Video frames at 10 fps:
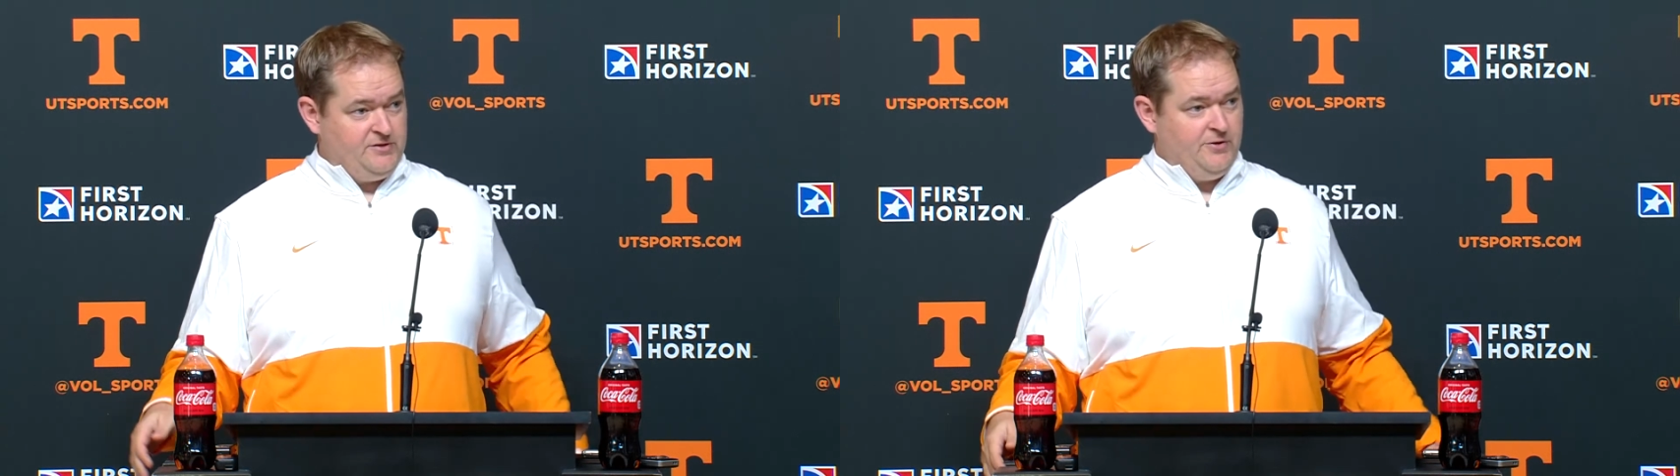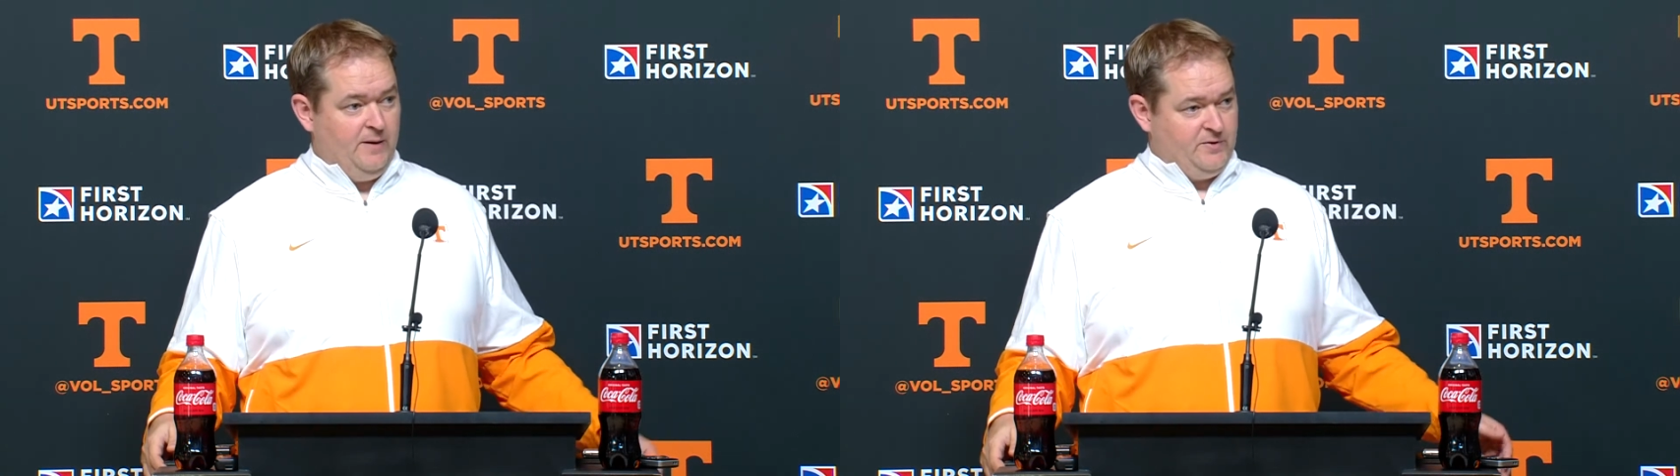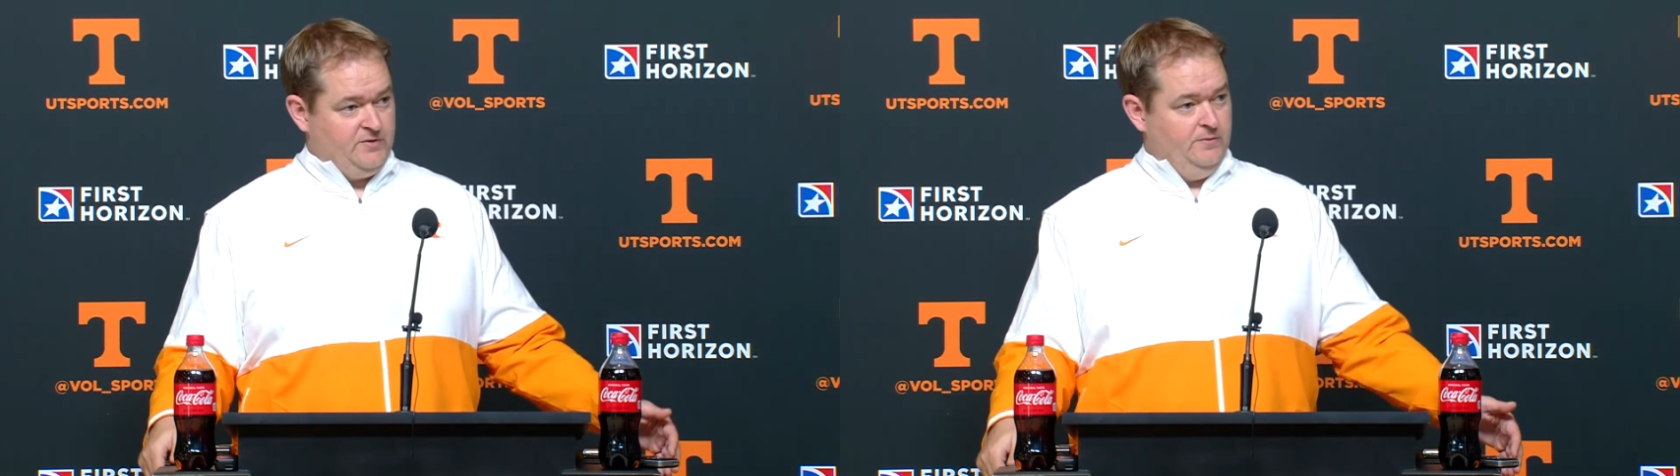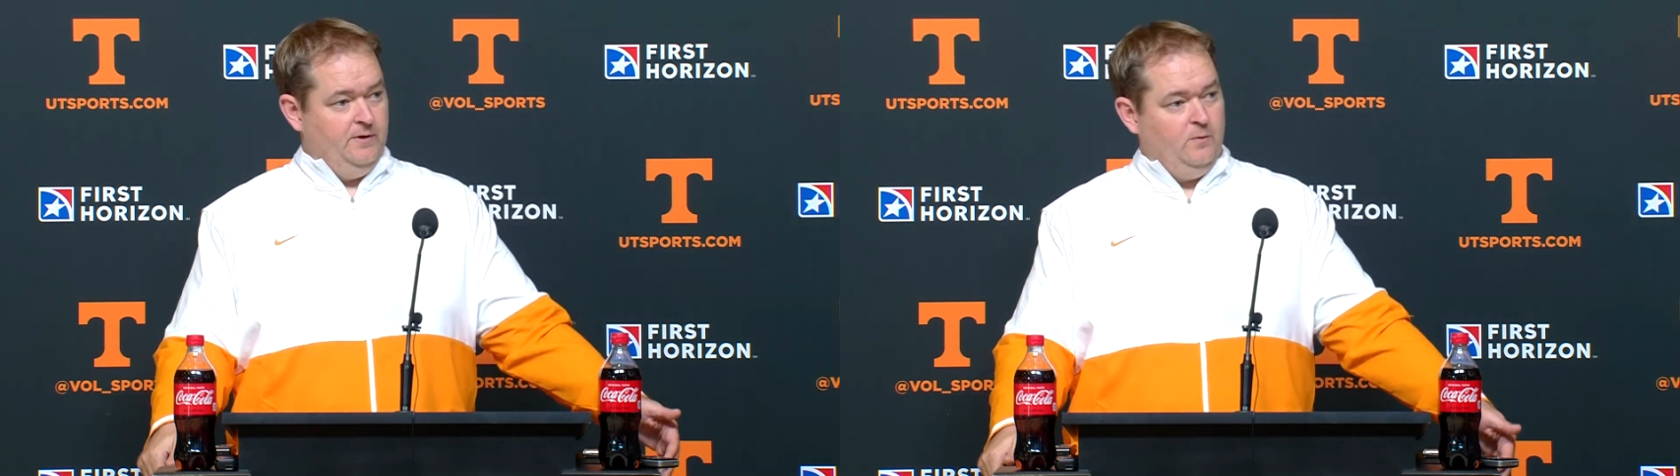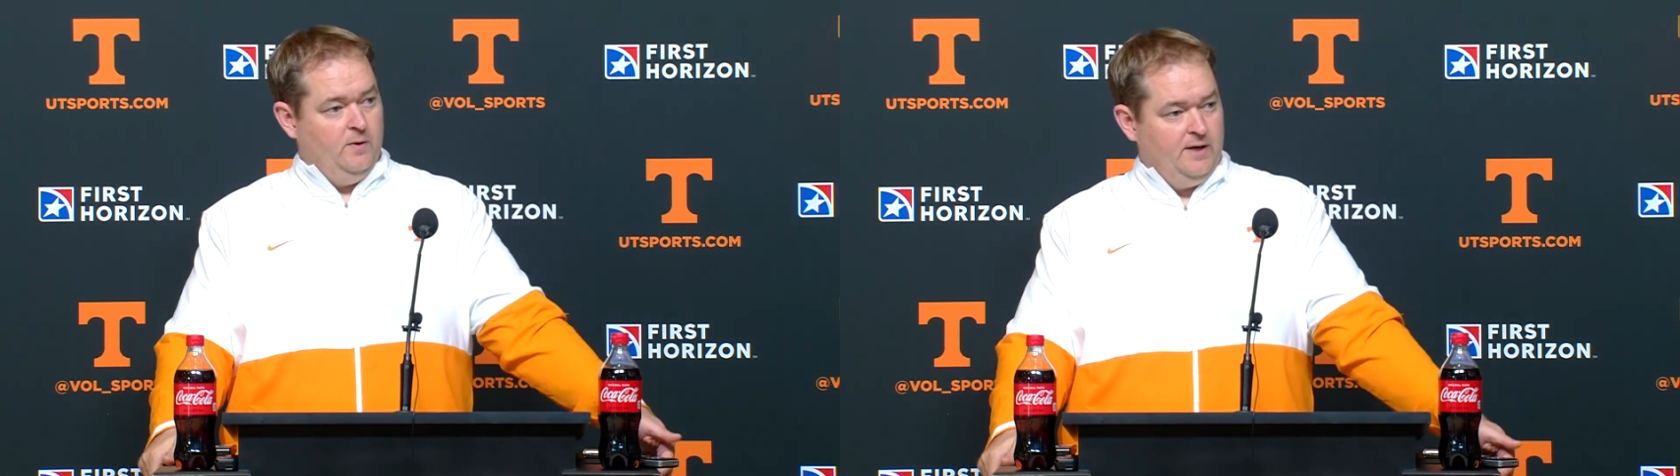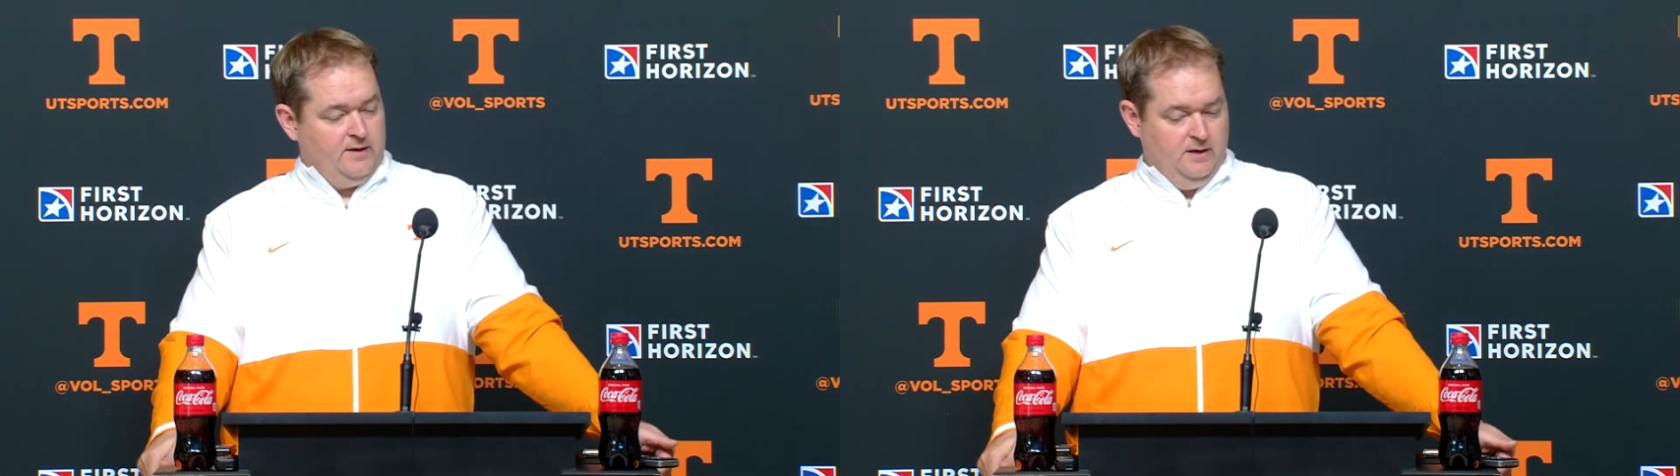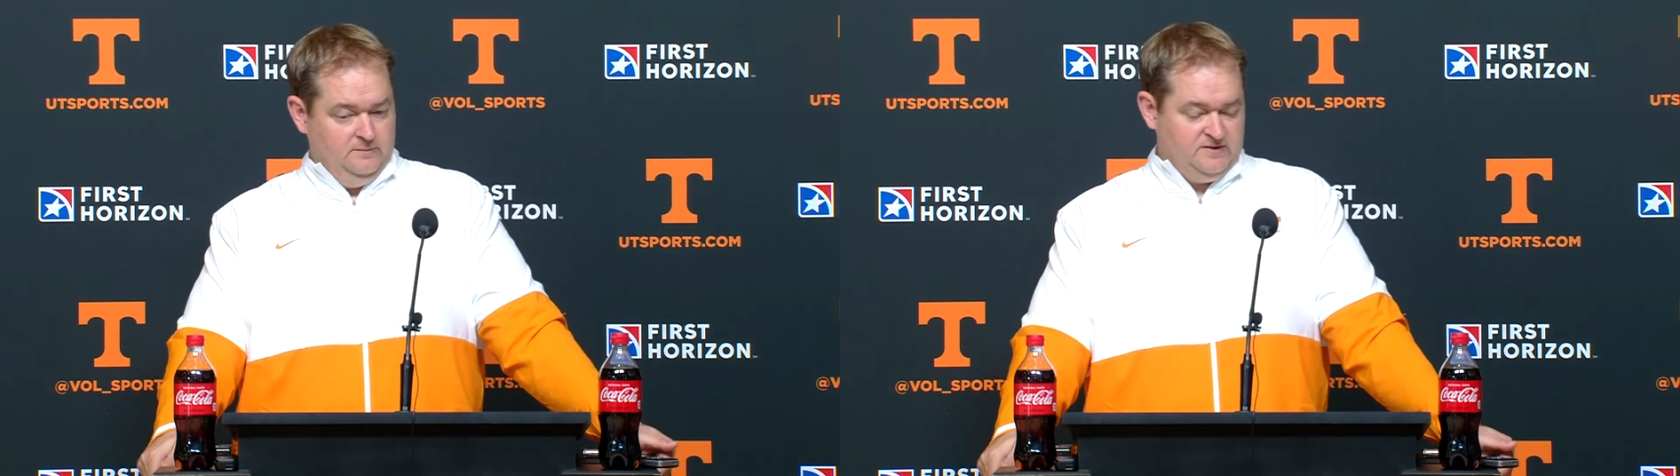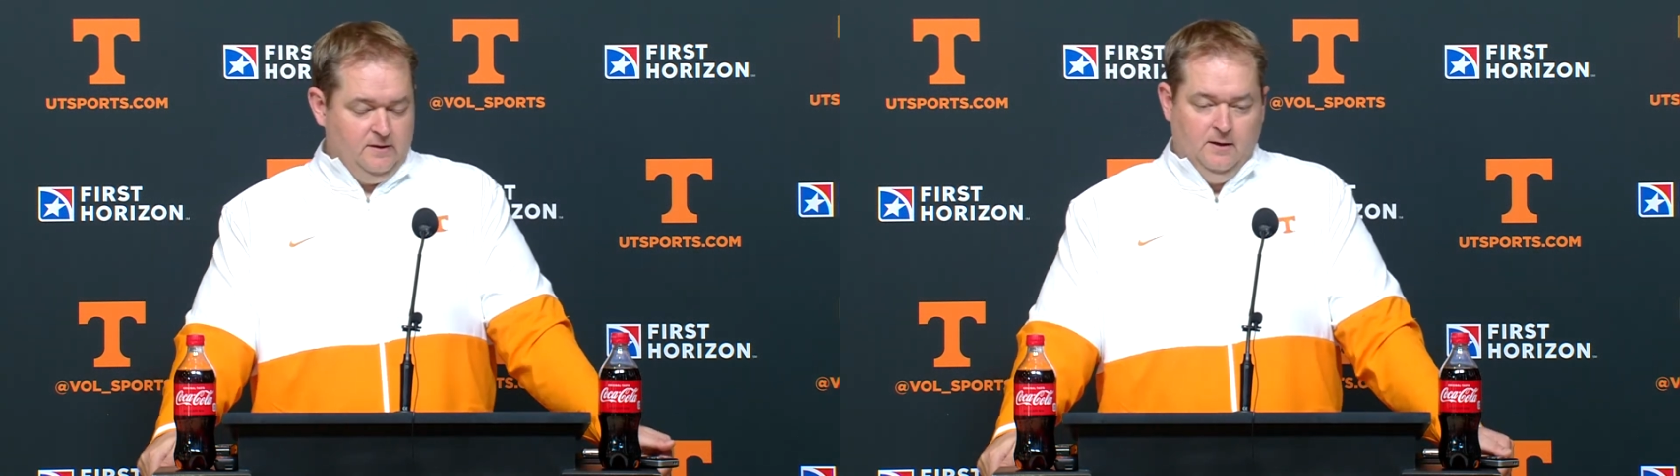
your opportunity when it comes.